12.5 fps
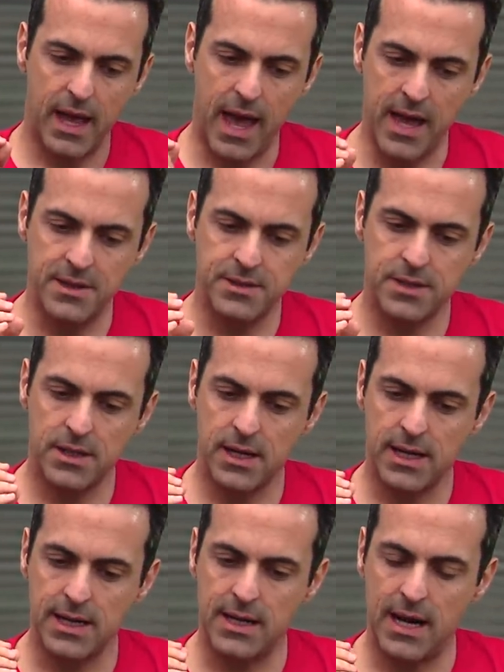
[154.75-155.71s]
and
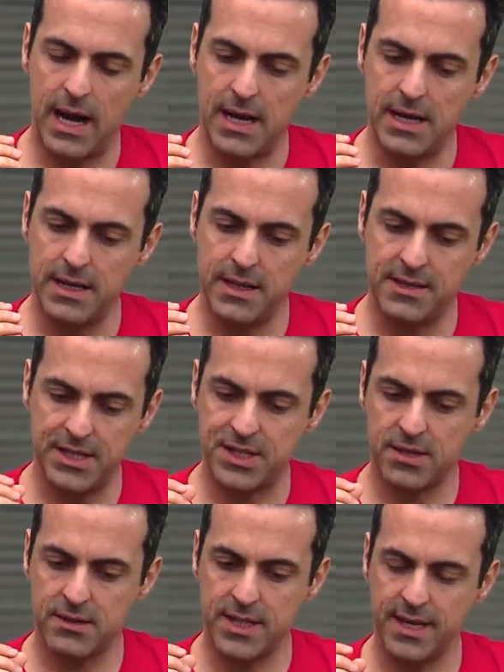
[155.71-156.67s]
uh,
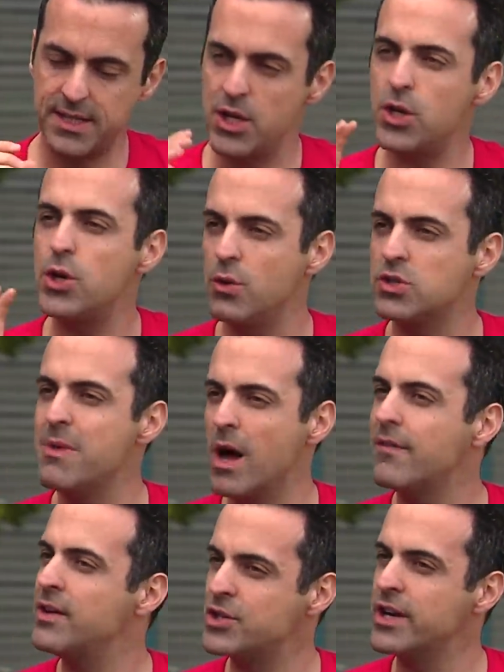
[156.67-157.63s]
this takes a huge
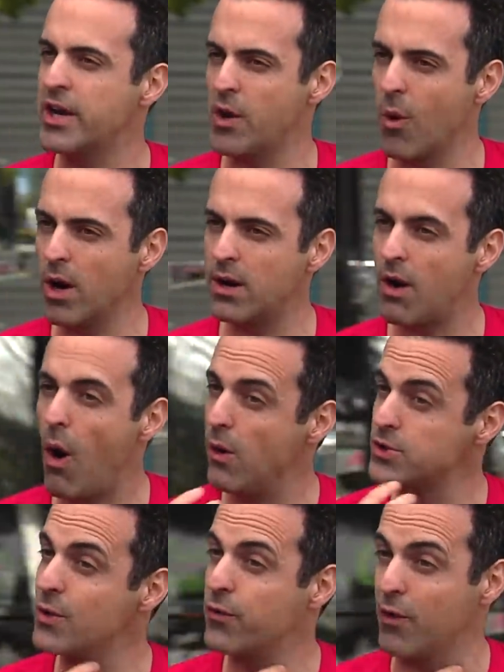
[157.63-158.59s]
amount of engineering work,
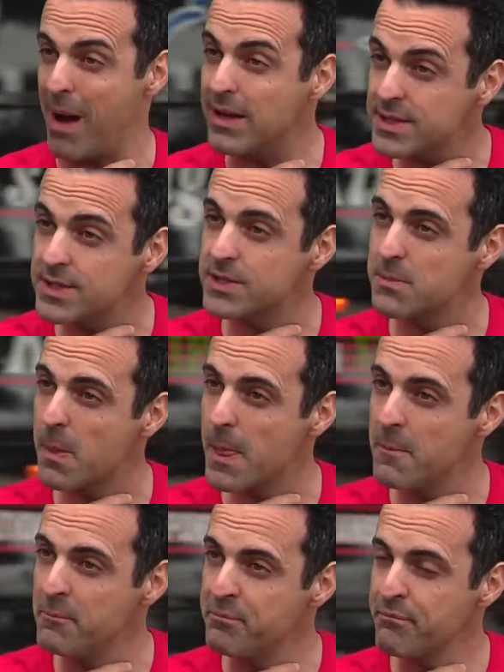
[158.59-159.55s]
also from us. Yeah.
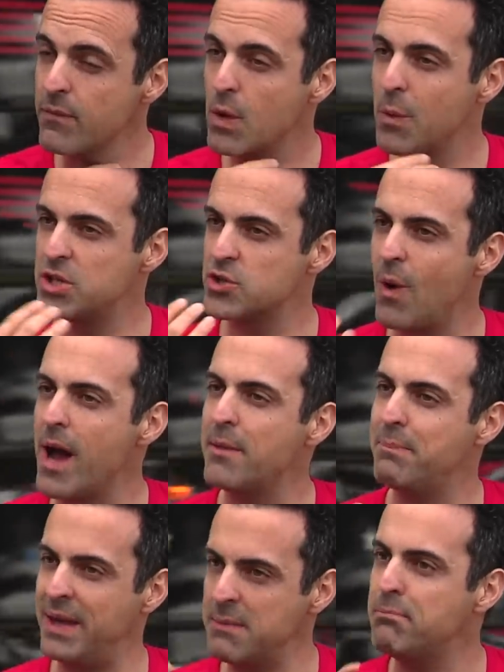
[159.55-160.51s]
Which is
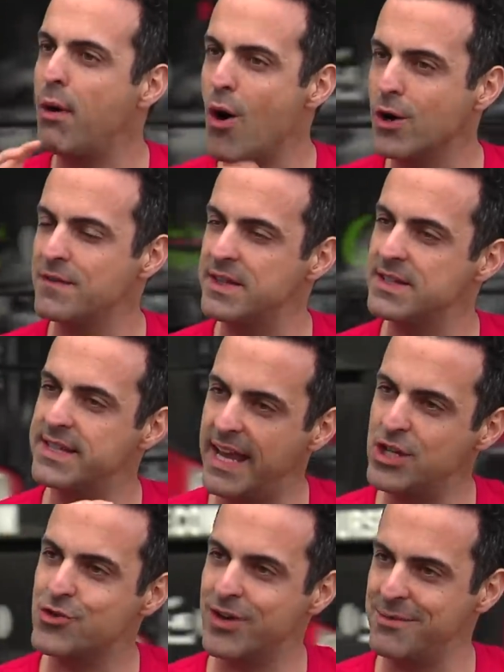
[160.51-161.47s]
why, being part of this
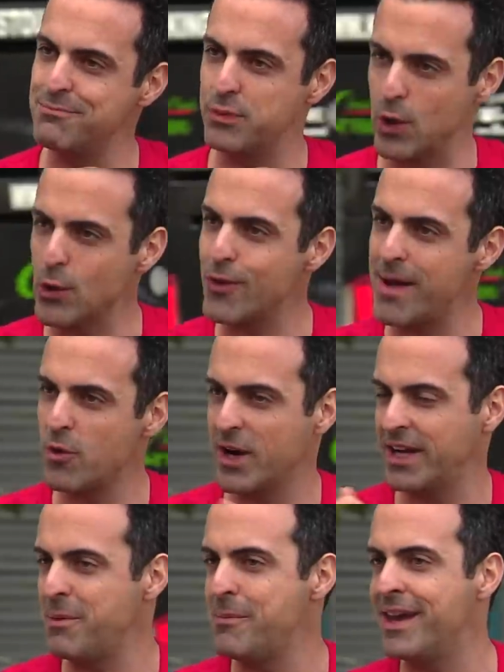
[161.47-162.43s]
Daydream program,
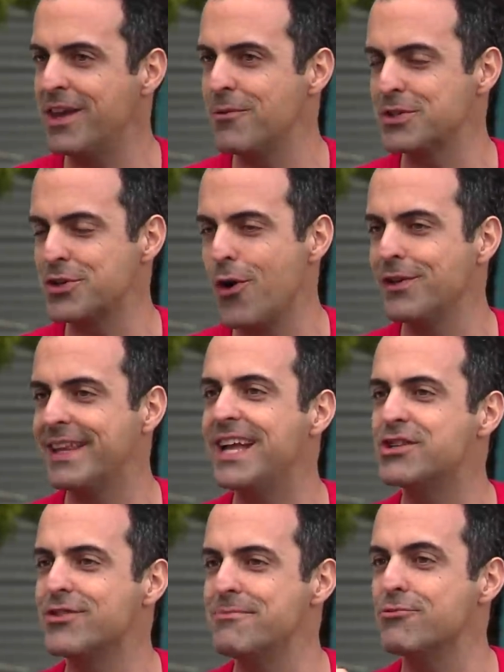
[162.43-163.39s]
we're going to be making what's called
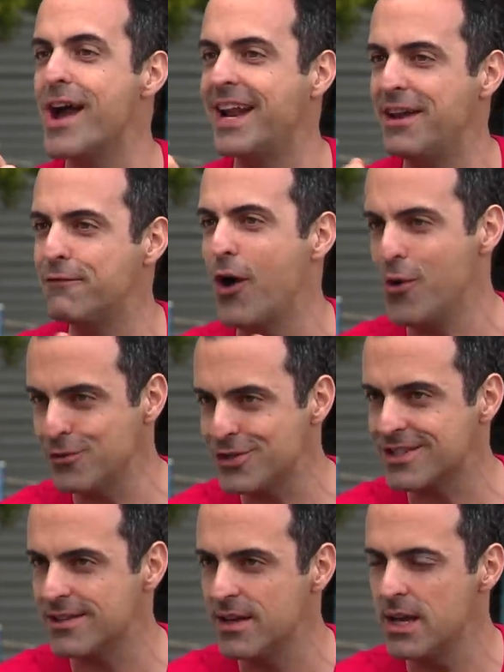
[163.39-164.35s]
Daydream-ready
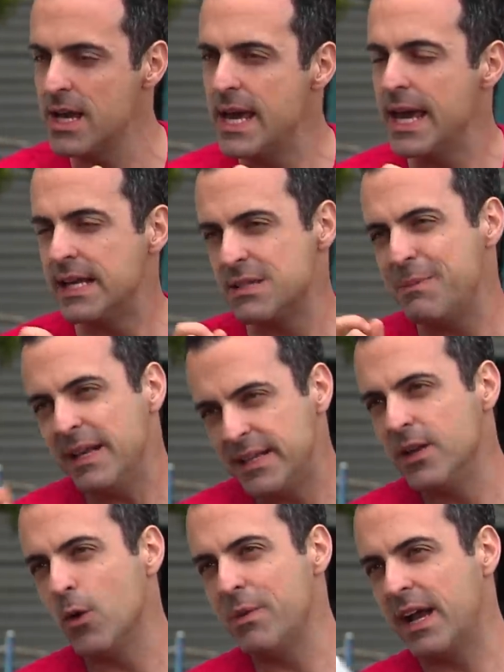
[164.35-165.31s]
phones. Yeah. It's a big
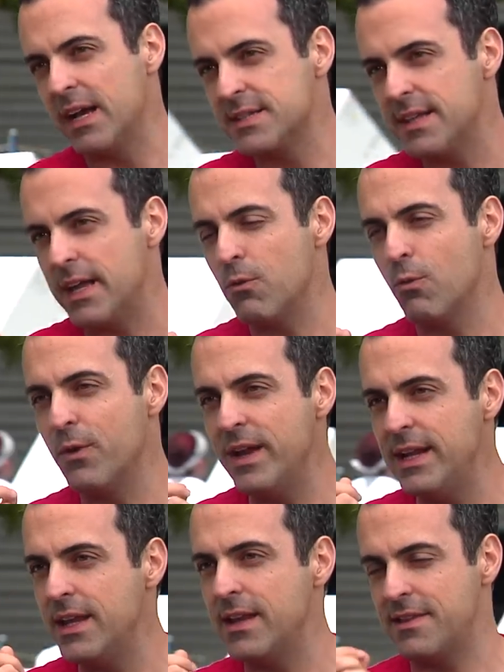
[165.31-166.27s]
deal because it
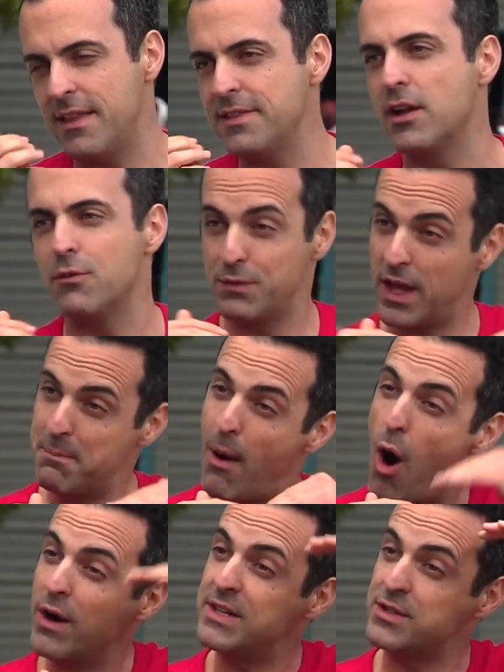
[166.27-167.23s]
really, the, the
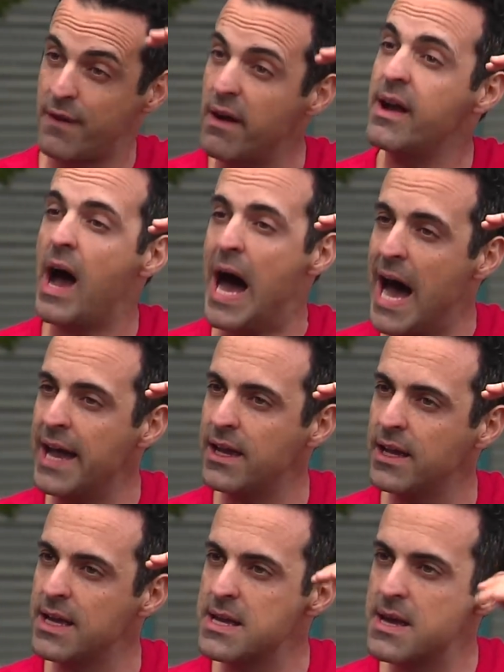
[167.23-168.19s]
bar is very high,
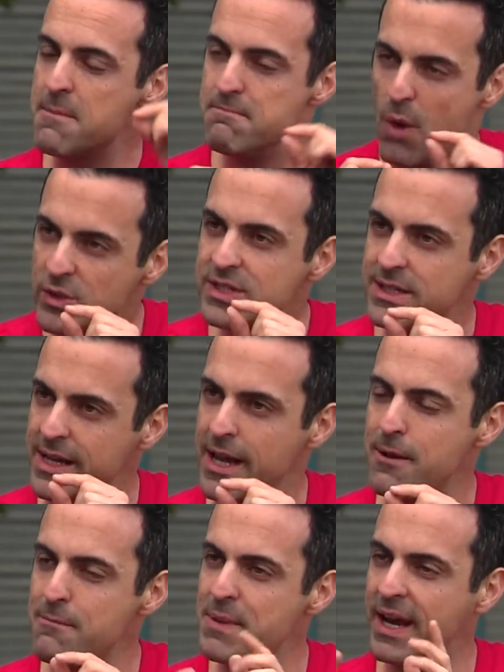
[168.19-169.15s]
yeah.
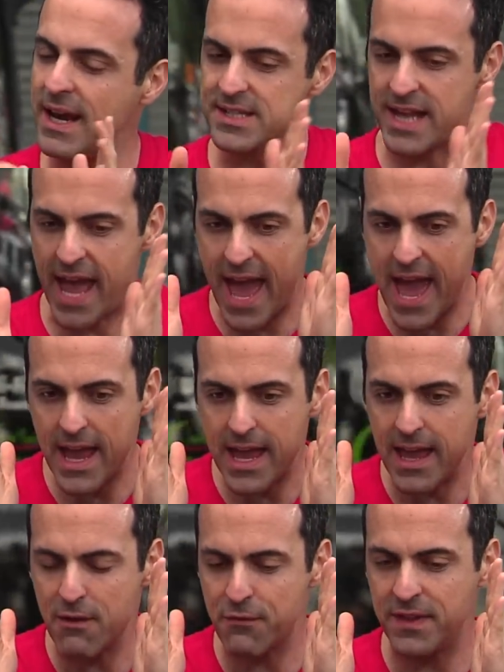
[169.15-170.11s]
Mostly because
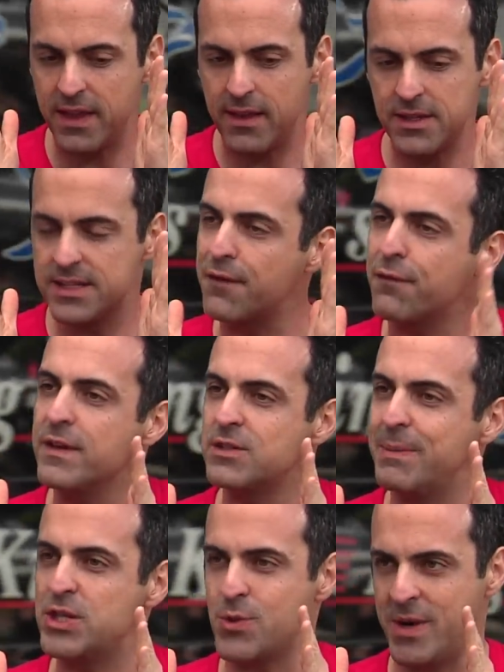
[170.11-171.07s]
if the
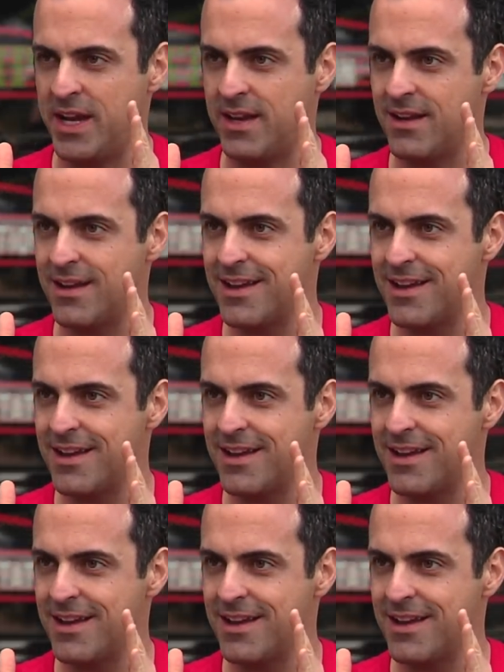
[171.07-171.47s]
difference between,